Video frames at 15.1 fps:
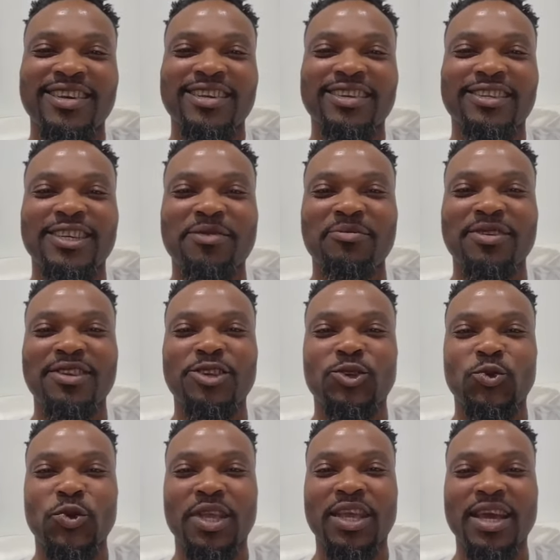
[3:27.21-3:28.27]
in Germany
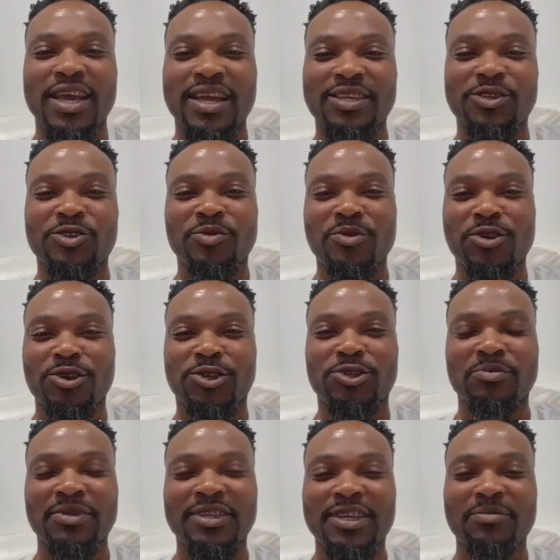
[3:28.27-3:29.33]
this weekend. going to be
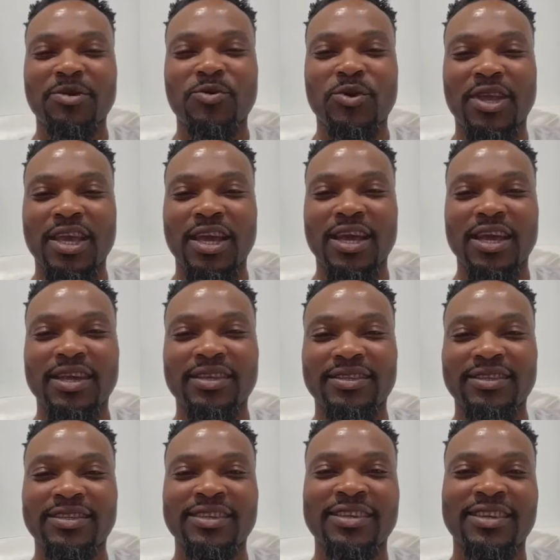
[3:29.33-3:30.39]
awesome in Germany
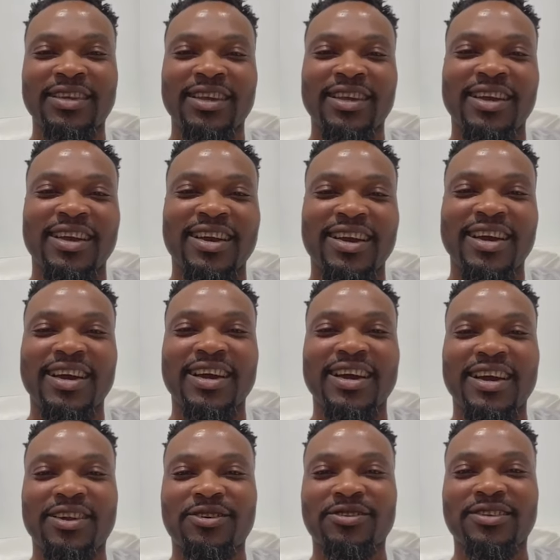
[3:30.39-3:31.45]
weekend.
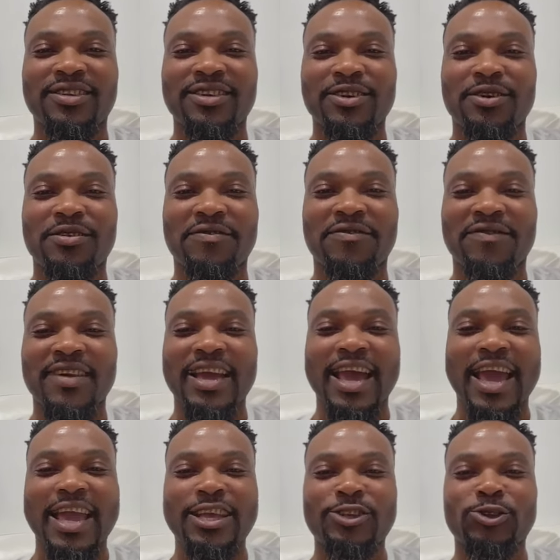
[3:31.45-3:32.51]
Uh, courtesy of
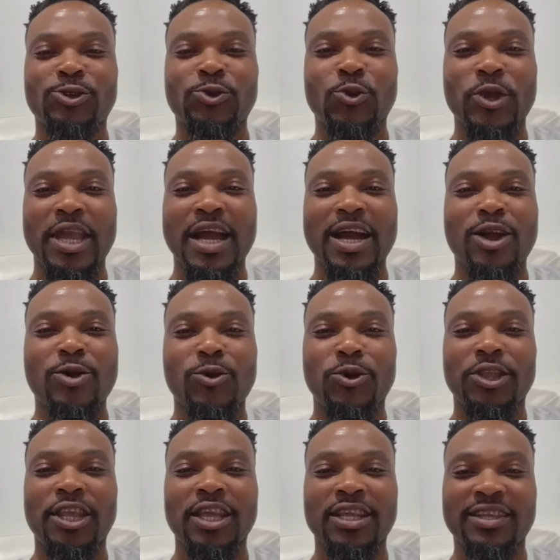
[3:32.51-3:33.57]
uh, Zoya
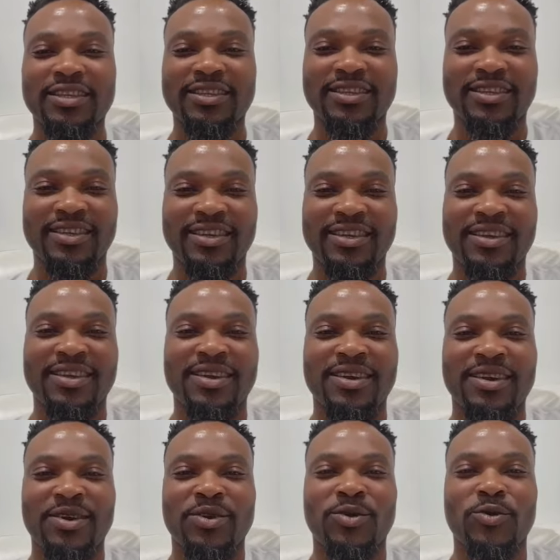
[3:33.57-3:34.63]
Golden.
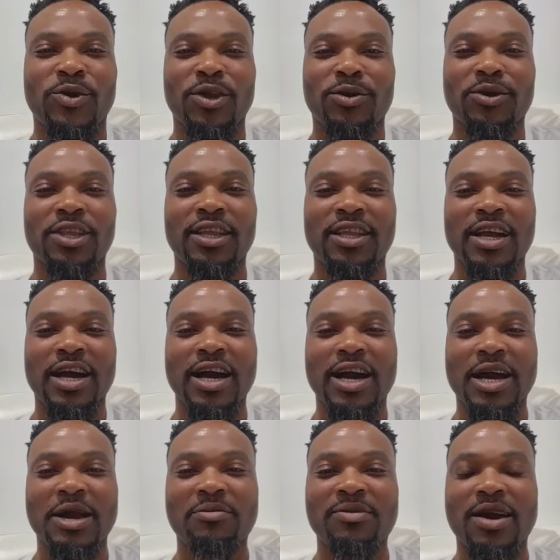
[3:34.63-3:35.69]
We're holding
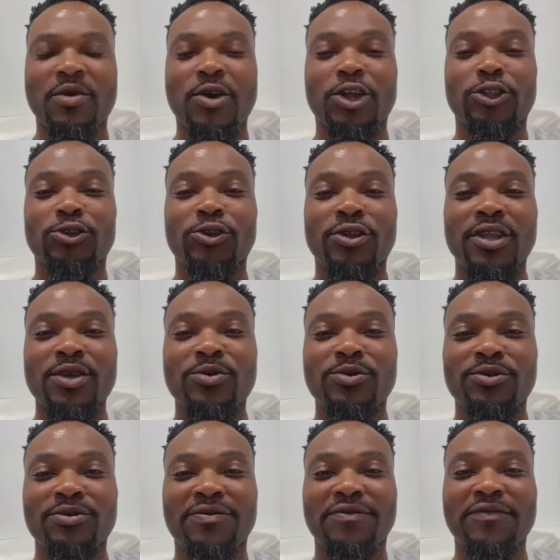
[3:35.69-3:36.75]
um, our
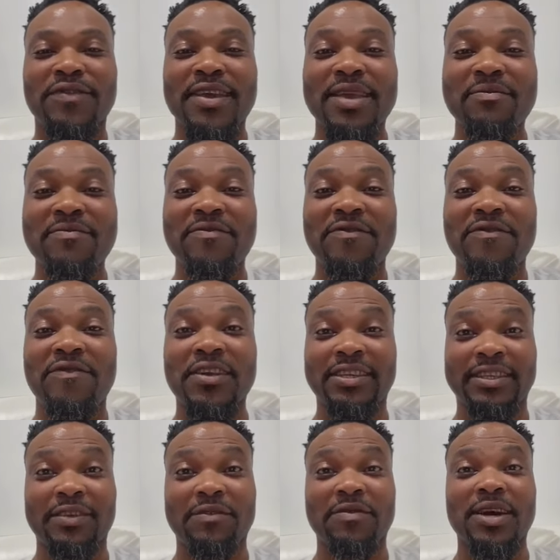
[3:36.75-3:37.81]
Nollywood Film
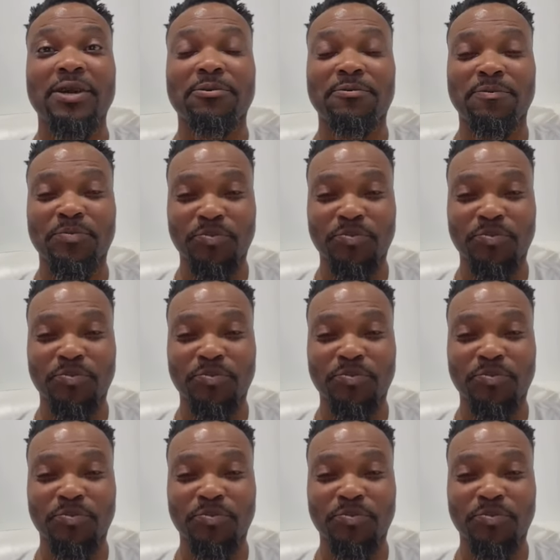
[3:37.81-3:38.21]
Festival.